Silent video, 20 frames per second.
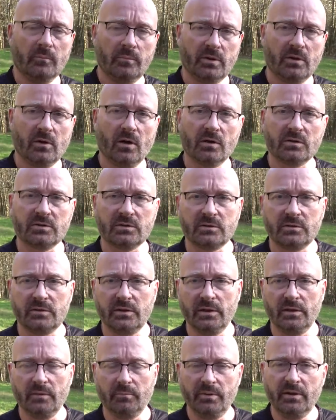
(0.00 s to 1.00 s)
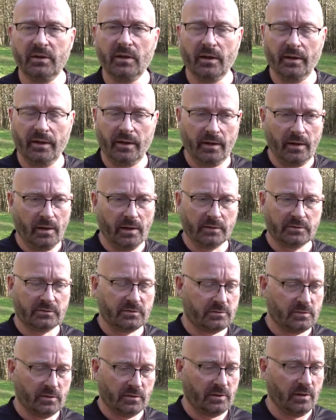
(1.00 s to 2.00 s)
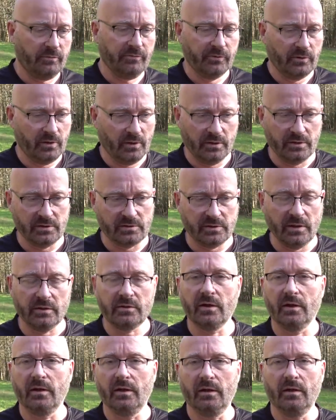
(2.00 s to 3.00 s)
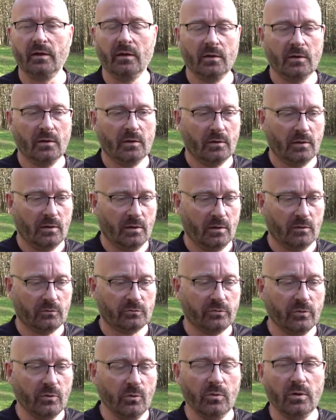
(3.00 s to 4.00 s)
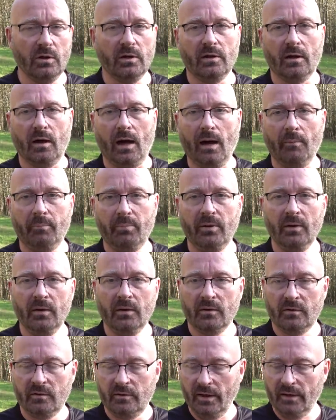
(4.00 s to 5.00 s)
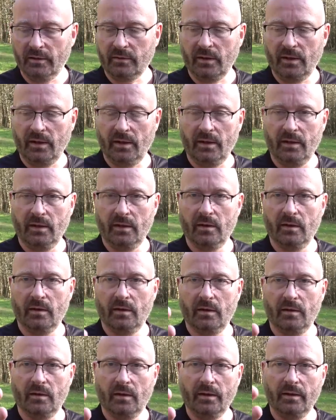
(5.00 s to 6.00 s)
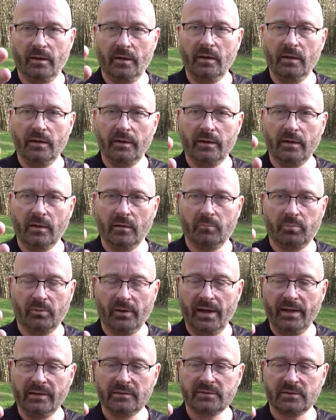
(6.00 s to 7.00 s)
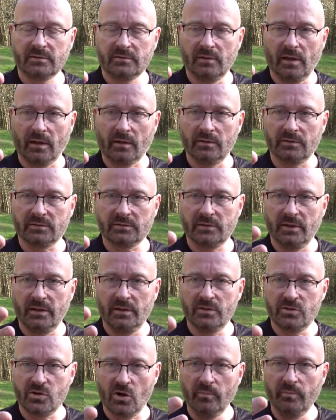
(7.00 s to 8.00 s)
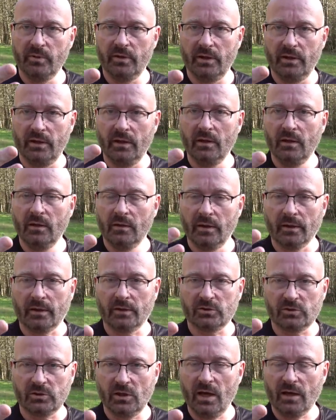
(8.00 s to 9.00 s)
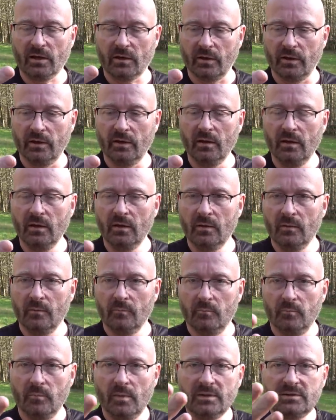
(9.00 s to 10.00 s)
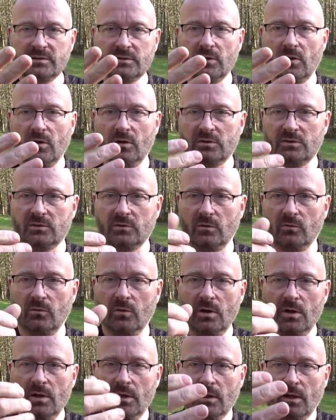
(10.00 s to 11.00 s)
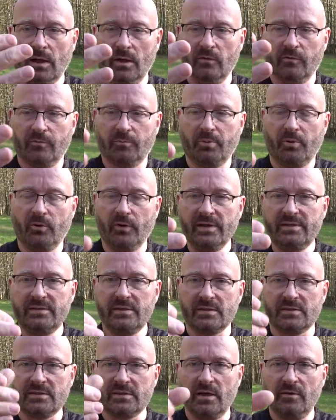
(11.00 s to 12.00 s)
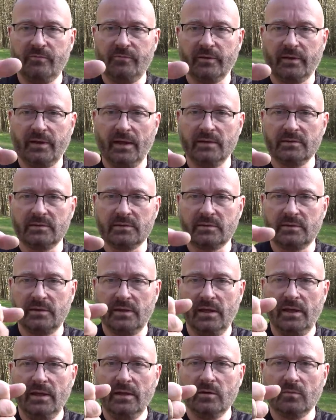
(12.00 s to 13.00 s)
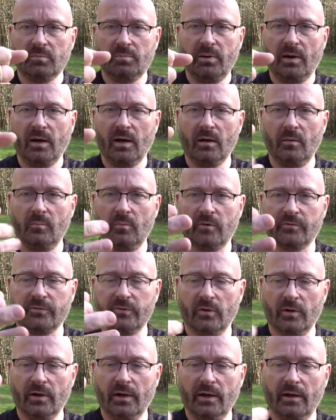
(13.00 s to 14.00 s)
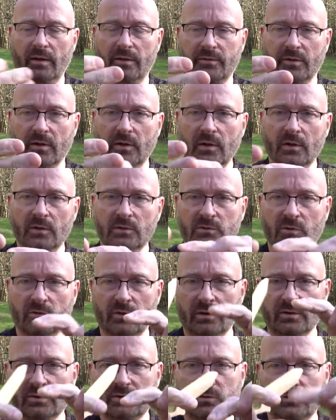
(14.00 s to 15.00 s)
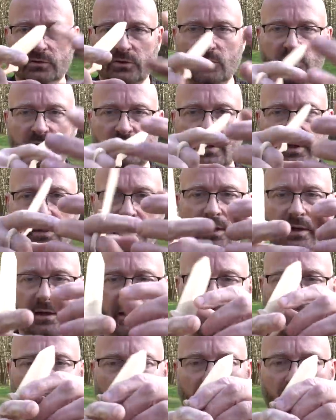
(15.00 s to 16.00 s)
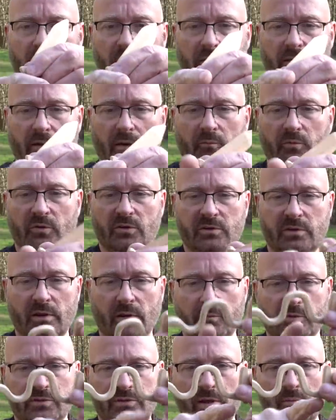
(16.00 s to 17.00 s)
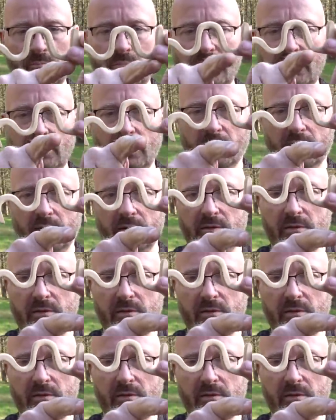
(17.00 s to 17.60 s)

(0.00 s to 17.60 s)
because the BKA has definitely set a rule up that an illegal brass knuckles in Germany, like a Schlagring, must also kind of press itself against the inner palm of your hand. So there's usually like there would then be like a